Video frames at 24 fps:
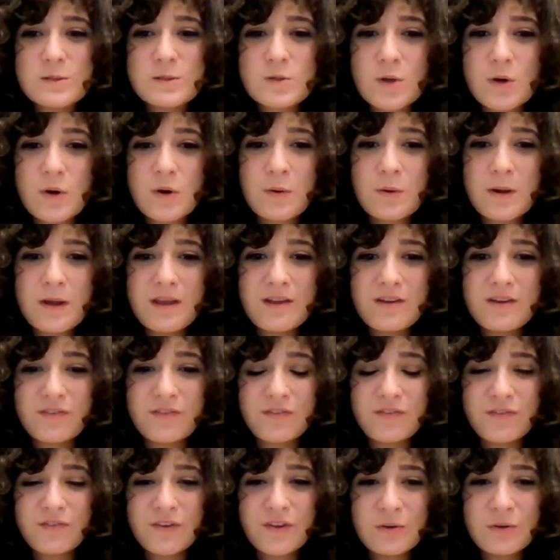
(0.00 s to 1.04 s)
So if
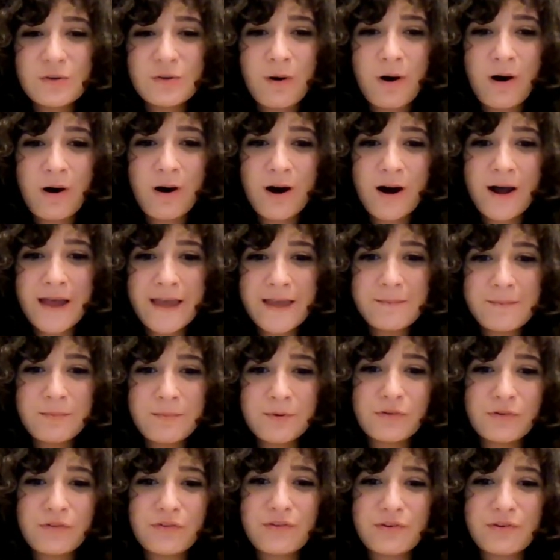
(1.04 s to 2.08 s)
you are
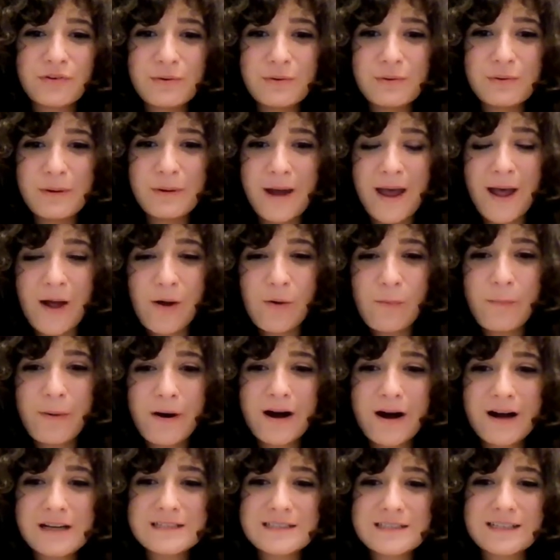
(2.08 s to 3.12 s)
able to help
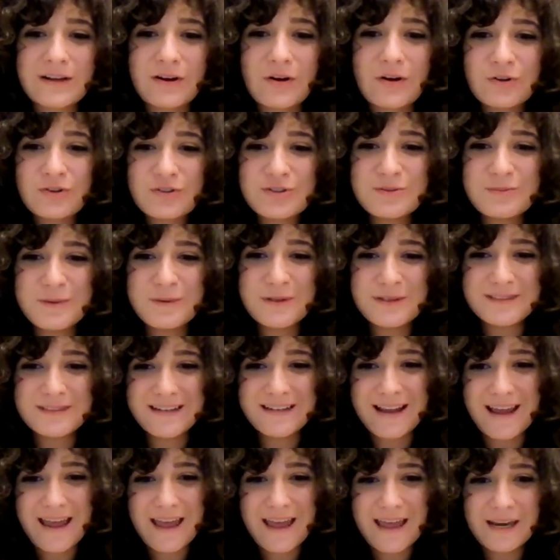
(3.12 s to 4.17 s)
us and contribute
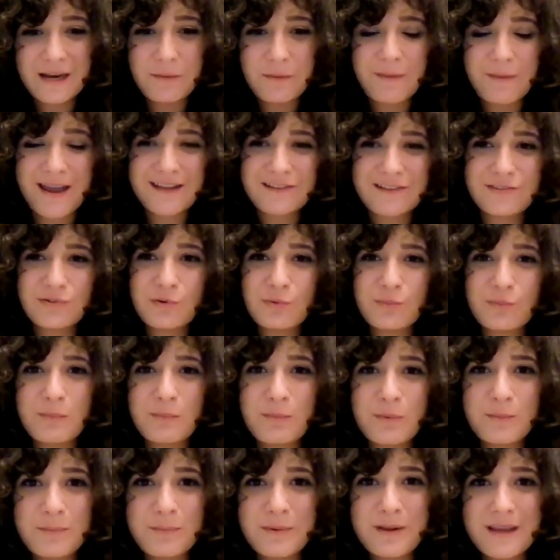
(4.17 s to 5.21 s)
in any way at all, we
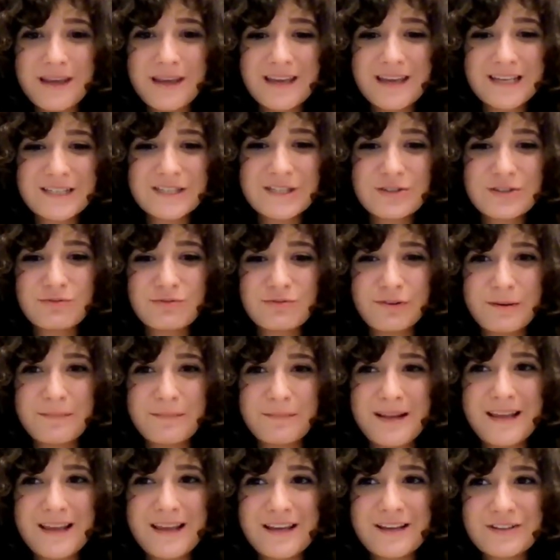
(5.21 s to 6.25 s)
would be
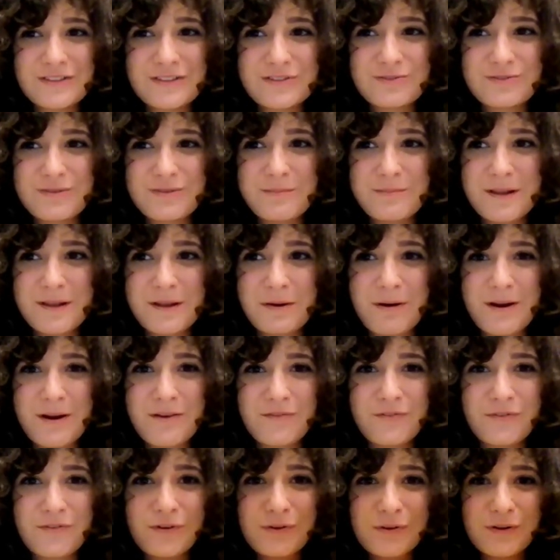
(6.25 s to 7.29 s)
extremely, extremely
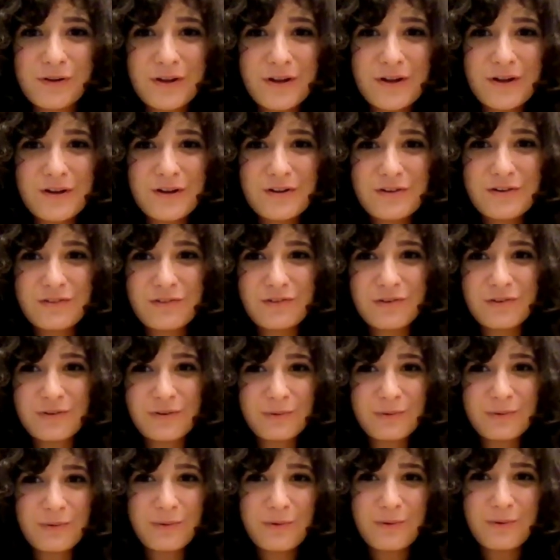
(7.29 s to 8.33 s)
grateful
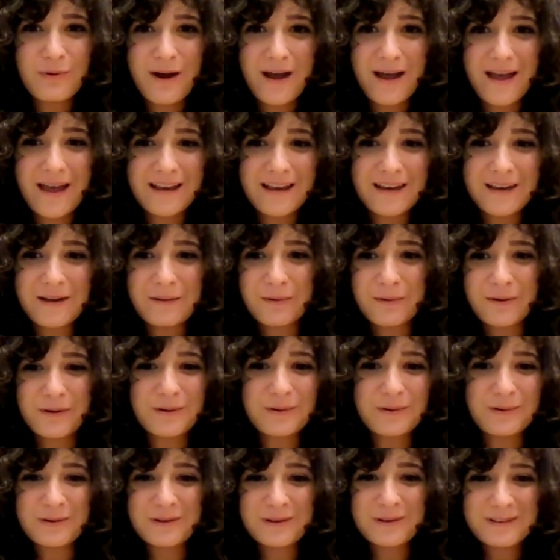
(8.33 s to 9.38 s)
to anyone
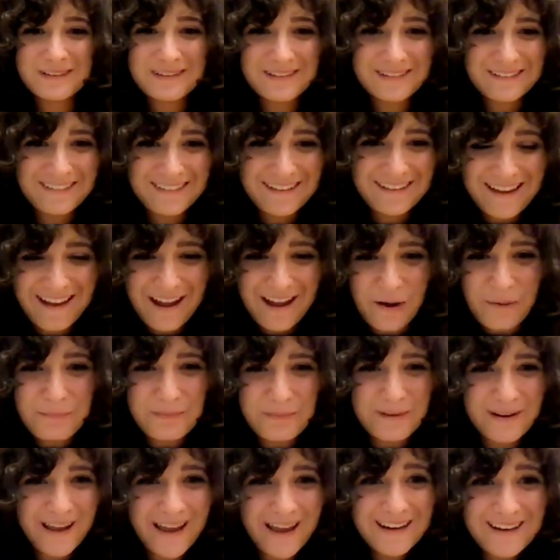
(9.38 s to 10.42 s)
who could help
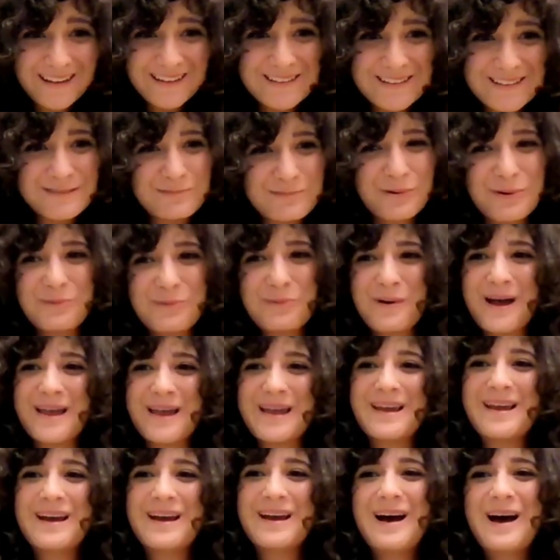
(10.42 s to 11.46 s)
in any small
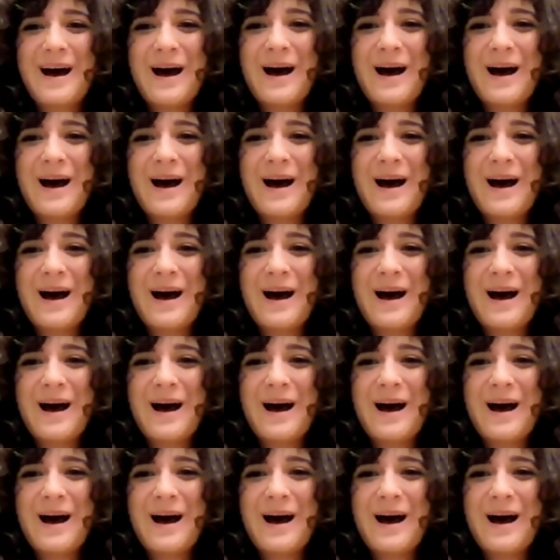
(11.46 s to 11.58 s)
way.